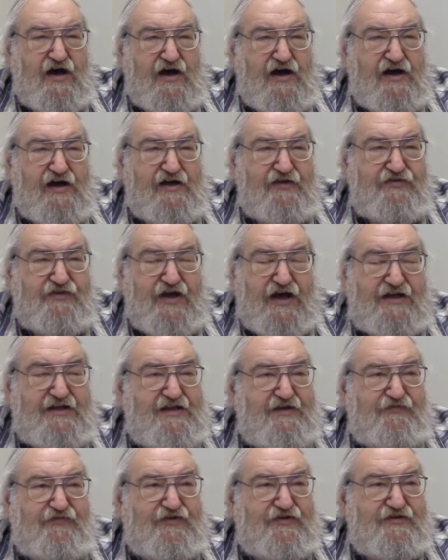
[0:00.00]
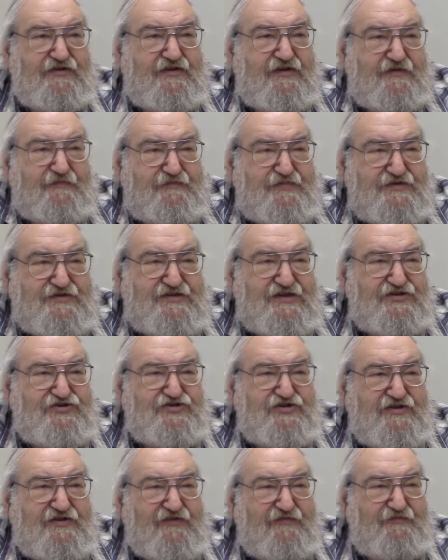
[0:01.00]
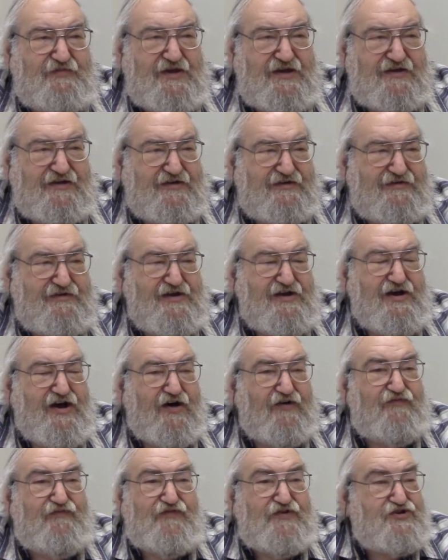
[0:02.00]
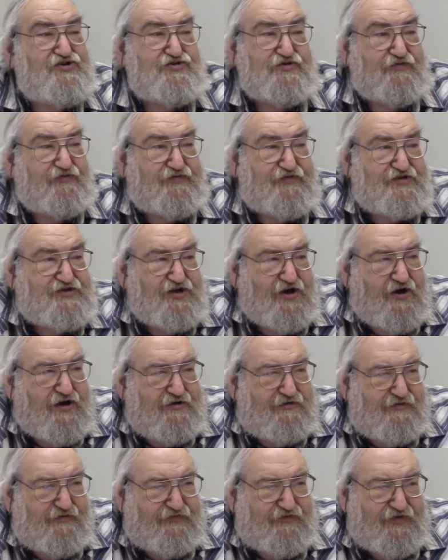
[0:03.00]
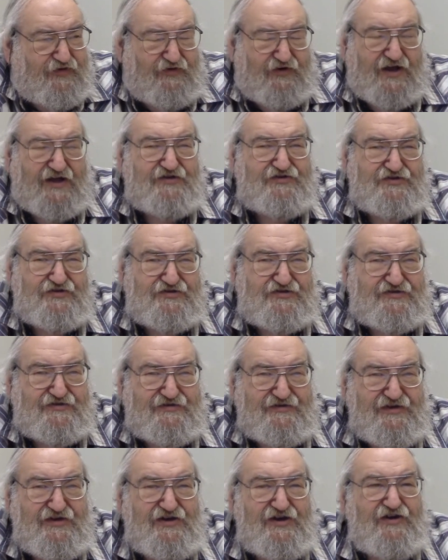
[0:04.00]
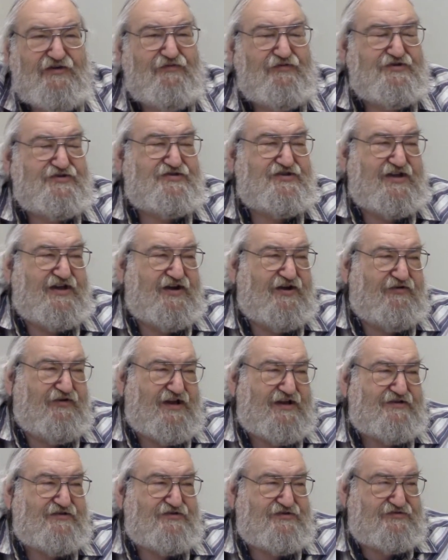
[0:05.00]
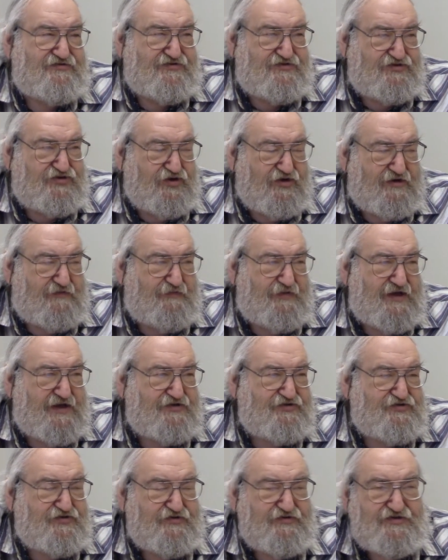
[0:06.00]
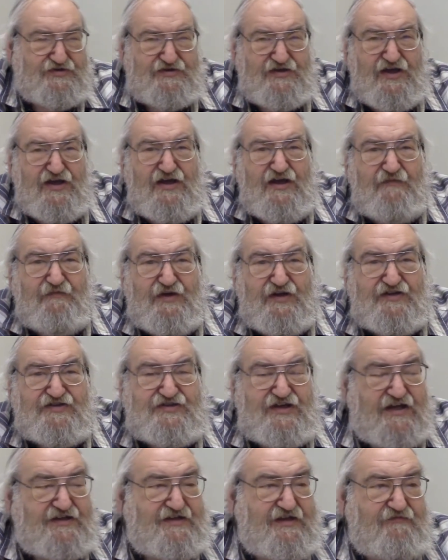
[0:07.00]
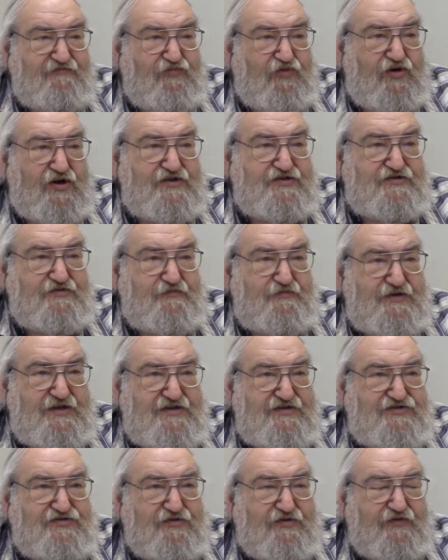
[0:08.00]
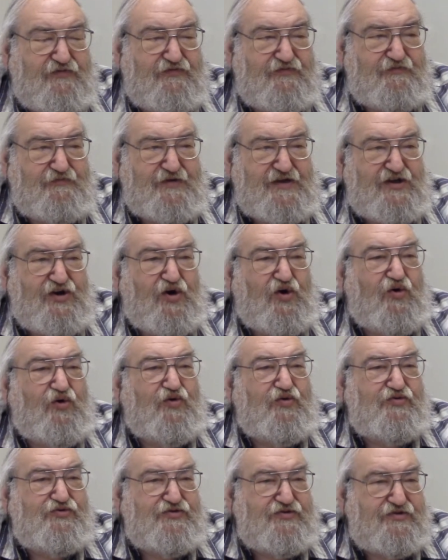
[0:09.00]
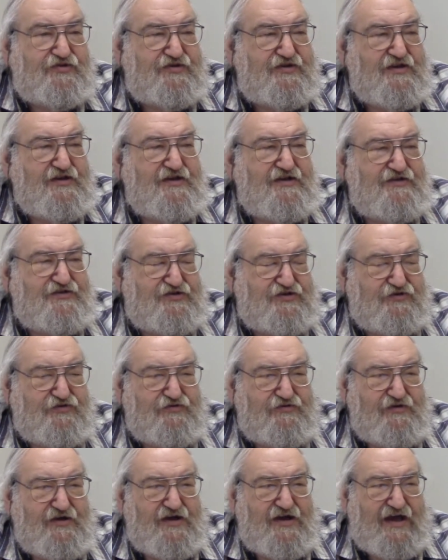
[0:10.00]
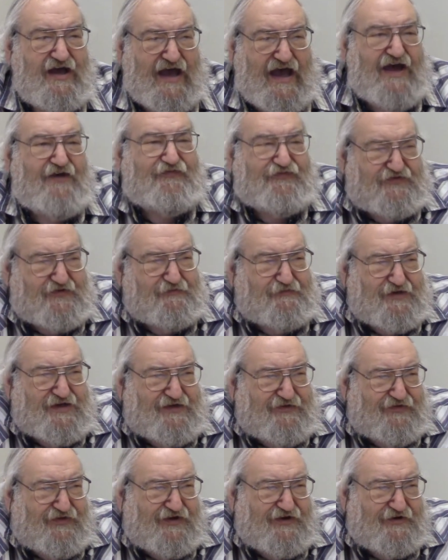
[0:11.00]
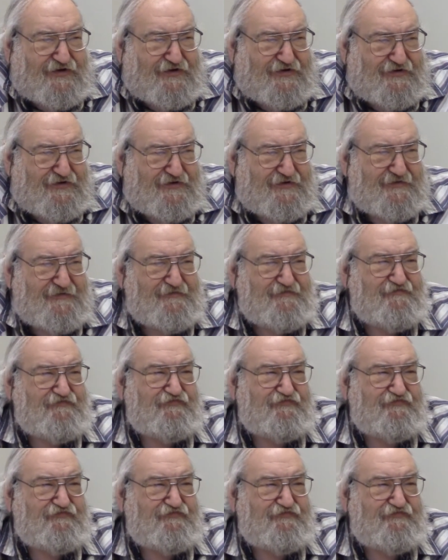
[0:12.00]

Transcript: Not even a position of being official photographer. I just was there and took pictures because I didn't want to be sort of beholden to have to be there.